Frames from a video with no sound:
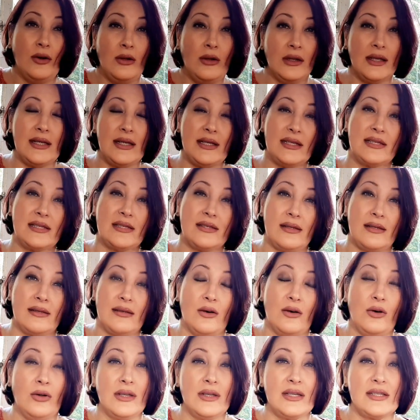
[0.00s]

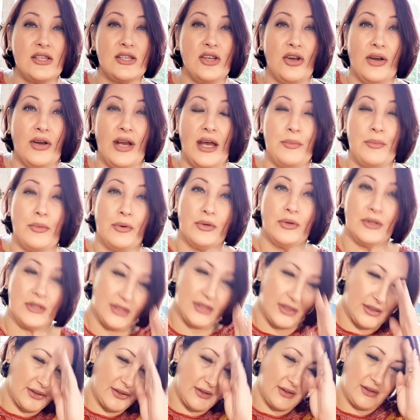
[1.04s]
this yarn I bought
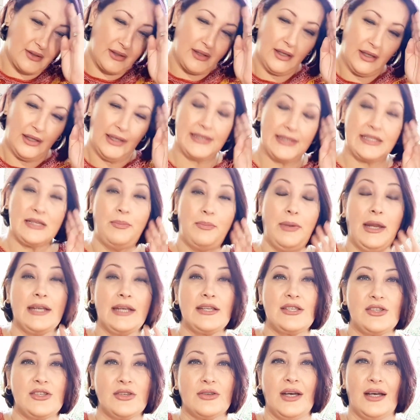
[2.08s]
has a
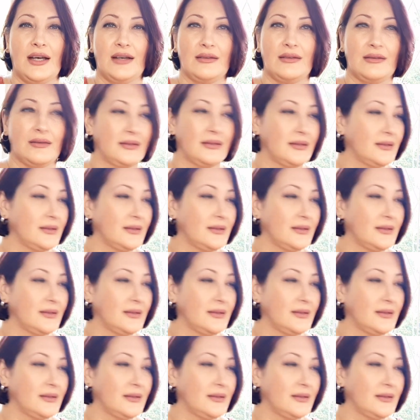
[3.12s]
place to go.